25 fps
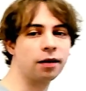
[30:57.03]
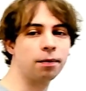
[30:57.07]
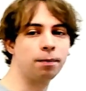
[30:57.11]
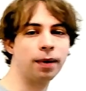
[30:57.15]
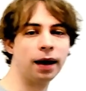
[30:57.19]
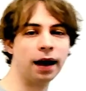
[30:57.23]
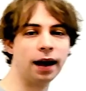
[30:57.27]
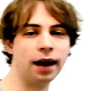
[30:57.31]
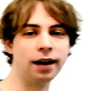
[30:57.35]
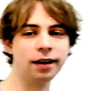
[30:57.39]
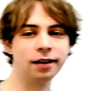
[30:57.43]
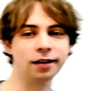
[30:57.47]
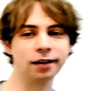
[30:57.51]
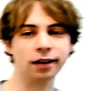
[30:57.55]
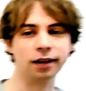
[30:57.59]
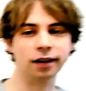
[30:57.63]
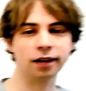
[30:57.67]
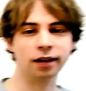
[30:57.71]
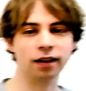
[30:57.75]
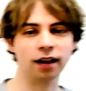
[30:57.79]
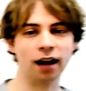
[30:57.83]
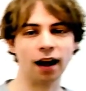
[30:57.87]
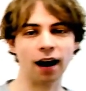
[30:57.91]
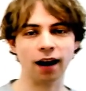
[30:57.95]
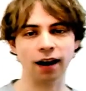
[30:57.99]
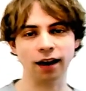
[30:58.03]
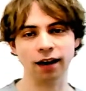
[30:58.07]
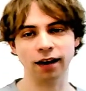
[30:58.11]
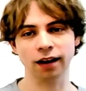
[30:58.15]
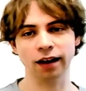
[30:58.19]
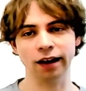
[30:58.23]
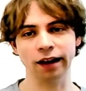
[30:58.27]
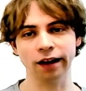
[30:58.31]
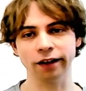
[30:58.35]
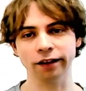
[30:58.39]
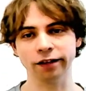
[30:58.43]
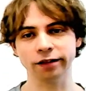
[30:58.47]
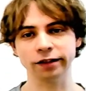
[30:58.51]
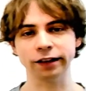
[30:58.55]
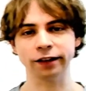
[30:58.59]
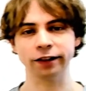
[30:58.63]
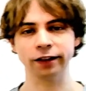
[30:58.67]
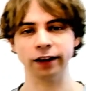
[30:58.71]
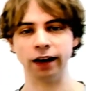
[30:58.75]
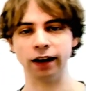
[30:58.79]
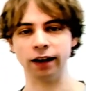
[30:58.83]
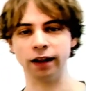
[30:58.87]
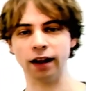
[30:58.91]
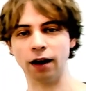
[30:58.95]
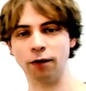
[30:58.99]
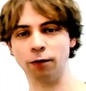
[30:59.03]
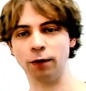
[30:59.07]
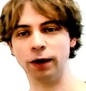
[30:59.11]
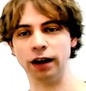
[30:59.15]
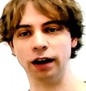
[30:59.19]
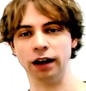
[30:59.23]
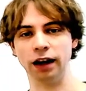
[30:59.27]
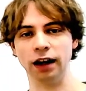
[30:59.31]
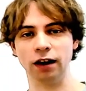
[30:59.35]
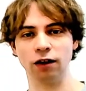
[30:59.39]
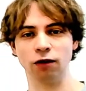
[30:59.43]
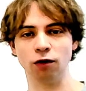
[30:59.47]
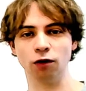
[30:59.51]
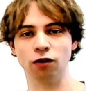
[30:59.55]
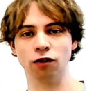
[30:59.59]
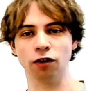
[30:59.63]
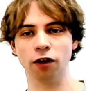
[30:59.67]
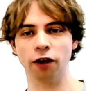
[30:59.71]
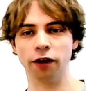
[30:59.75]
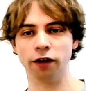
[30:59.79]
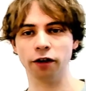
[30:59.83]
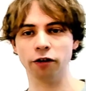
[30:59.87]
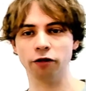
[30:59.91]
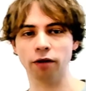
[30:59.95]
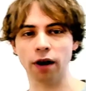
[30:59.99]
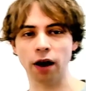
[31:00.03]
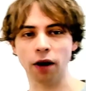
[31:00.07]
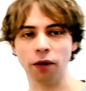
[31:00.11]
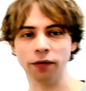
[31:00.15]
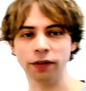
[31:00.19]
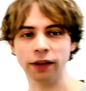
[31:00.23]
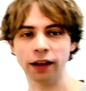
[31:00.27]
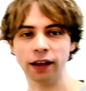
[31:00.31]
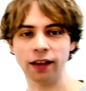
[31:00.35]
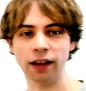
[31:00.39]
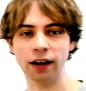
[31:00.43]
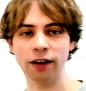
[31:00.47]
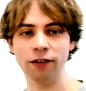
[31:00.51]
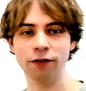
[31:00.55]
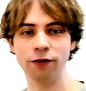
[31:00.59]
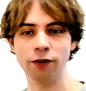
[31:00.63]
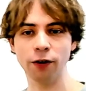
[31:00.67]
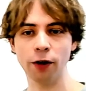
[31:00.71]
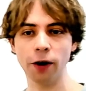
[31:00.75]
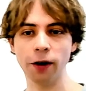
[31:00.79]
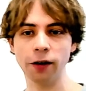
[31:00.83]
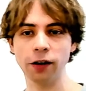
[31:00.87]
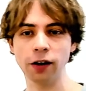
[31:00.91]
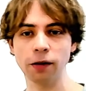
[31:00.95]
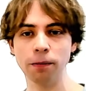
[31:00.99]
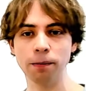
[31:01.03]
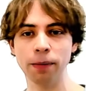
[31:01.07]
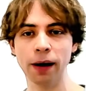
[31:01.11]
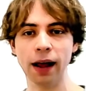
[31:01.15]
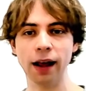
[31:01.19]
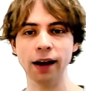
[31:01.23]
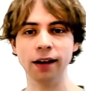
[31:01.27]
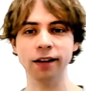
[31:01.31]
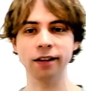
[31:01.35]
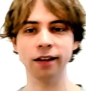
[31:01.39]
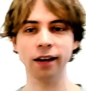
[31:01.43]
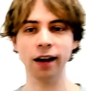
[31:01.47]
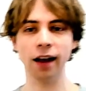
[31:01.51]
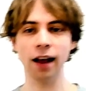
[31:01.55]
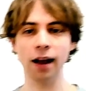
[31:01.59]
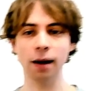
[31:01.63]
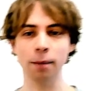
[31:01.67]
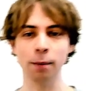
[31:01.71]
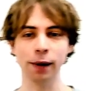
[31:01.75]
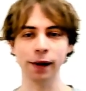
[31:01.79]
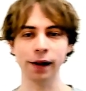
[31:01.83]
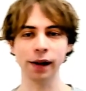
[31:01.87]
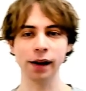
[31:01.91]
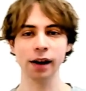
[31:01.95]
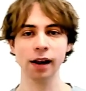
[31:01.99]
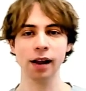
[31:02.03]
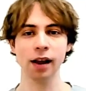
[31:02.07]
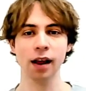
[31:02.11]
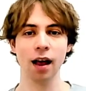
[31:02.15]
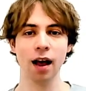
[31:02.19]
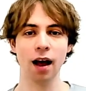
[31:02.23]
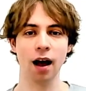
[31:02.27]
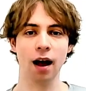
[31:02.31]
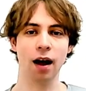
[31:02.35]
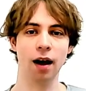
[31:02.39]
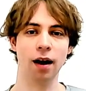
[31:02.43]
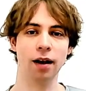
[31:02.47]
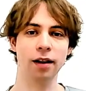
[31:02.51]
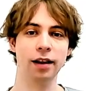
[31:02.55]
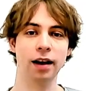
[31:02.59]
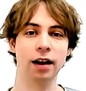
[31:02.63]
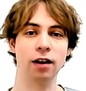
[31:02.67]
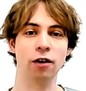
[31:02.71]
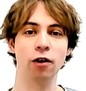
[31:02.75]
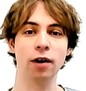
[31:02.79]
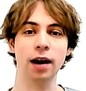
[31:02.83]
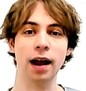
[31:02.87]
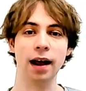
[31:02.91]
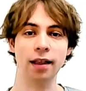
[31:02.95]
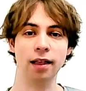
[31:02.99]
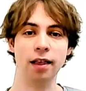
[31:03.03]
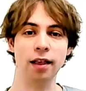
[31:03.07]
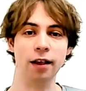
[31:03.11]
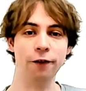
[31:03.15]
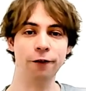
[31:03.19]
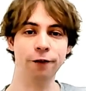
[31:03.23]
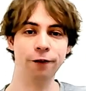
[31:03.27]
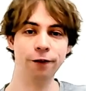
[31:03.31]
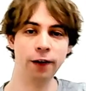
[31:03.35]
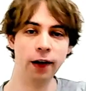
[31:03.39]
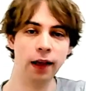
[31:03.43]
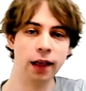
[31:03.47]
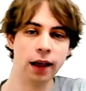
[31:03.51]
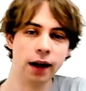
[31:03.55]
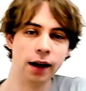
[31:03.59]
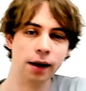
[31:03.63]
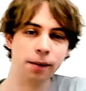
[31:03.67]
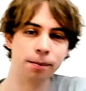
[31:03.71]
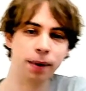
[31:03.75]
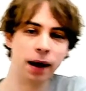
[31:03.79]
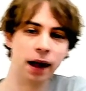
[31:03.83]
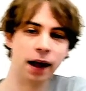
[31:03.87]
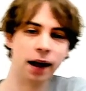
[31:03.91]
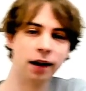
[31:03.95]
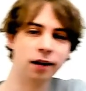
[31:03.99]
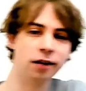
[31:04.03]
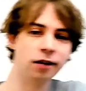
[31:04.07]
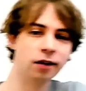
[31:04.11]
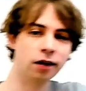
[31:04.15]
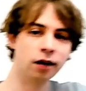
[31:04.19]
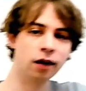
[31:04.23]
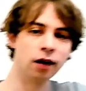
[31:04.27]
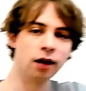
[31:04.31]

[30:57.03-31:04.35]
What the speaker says: pages. And here's the thing that we need to turn around, this inverted page table that connects a physical page